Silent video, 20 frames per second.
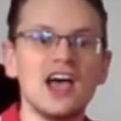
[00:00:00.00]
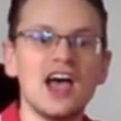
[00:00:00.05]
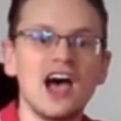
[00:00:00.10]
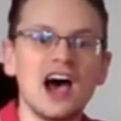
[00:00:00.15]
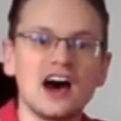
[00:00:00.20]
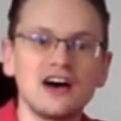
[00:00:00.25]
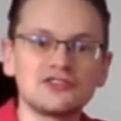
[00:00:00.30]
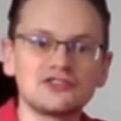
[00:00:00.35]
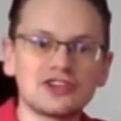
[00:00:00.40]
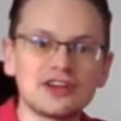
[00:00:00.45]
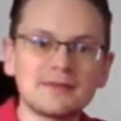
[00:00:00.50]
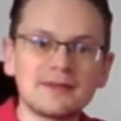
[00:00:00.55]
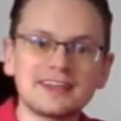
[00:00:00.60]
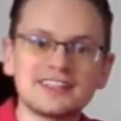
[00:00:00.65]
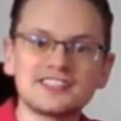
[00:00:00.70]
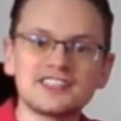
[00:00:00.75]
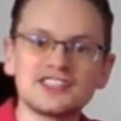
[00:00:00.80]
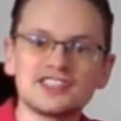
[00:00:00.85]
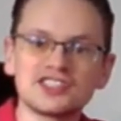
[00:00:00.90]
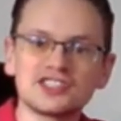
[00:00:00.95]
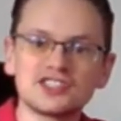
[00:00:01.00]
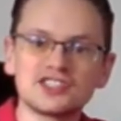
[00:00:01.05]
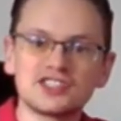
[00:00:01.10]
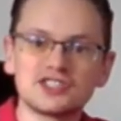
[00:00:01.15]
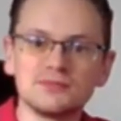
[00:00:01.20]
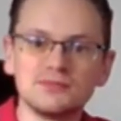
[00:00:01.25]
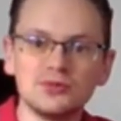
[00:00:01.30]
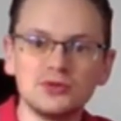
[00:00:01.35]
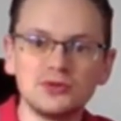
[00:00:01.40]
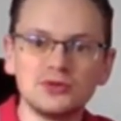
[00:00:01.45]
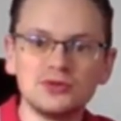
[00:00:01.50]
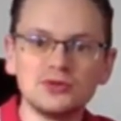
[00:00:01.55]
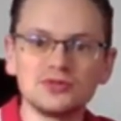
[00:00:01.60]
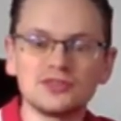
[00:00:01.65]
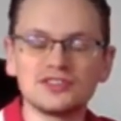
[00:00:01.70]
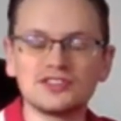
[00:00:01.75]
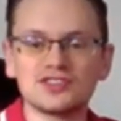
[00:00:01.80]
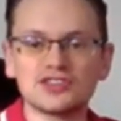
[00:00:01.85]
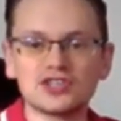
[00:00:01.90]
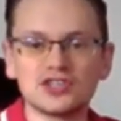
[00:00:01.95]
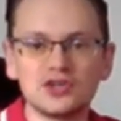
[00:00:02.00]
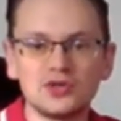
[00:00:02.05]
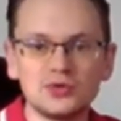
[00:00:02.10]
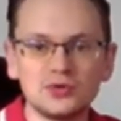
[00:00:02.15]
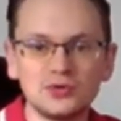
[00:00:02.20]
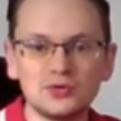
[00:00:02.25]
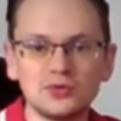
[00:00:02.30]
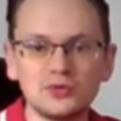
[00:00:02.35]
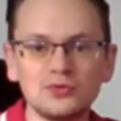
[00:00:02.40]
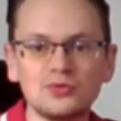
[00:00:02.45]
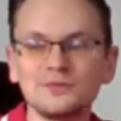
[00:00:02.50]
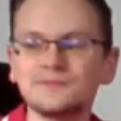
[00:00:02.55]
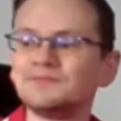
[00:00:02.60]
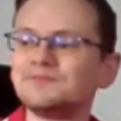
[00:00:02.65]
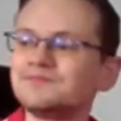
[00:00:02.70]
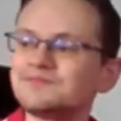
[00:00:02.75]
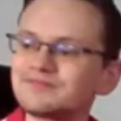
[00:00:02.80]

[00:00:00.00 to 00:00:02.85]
I'll try and make this as smooth and as cool,